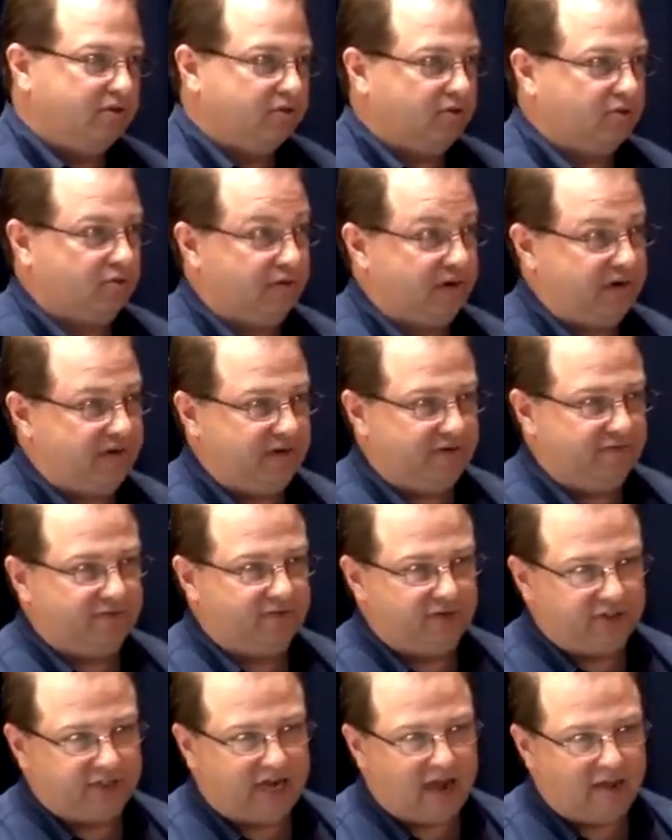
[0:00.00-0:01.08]
3
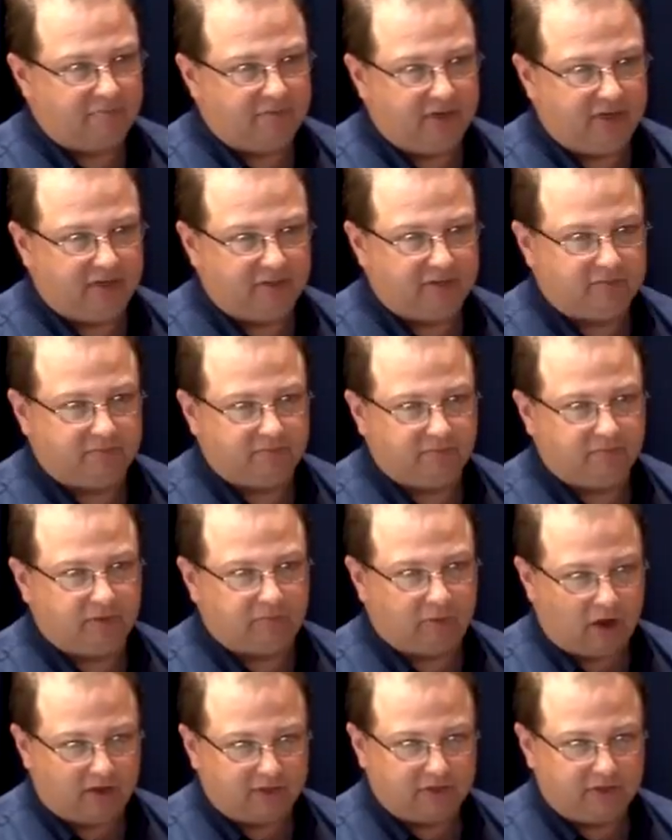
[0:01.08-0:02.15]
different Japanese
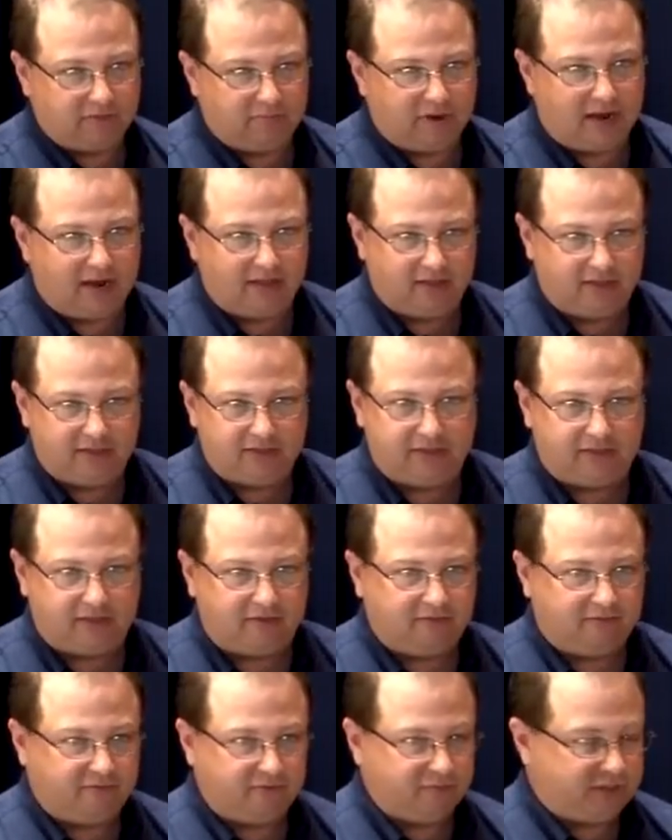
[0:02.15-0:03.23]
sponsored pilots
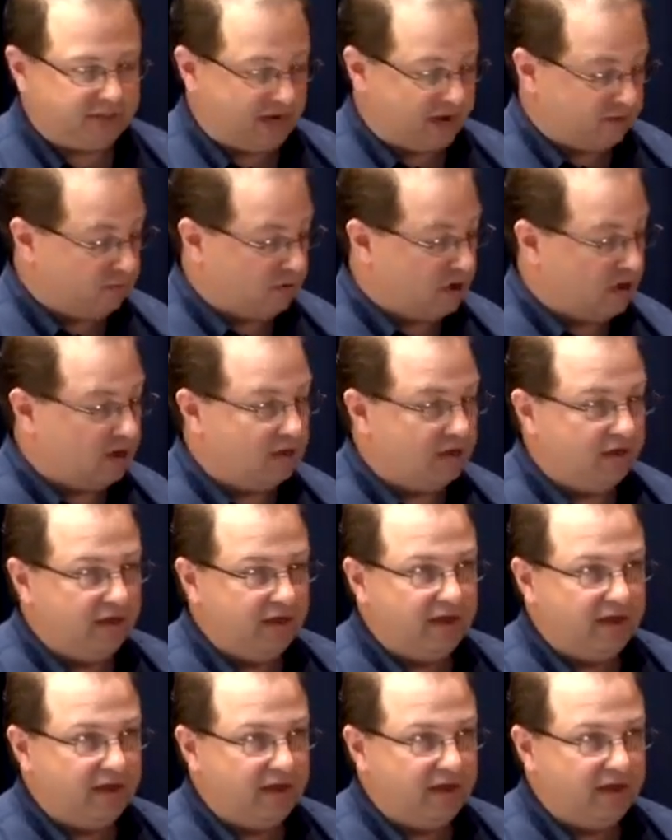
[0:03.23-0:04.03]
from Sanwa,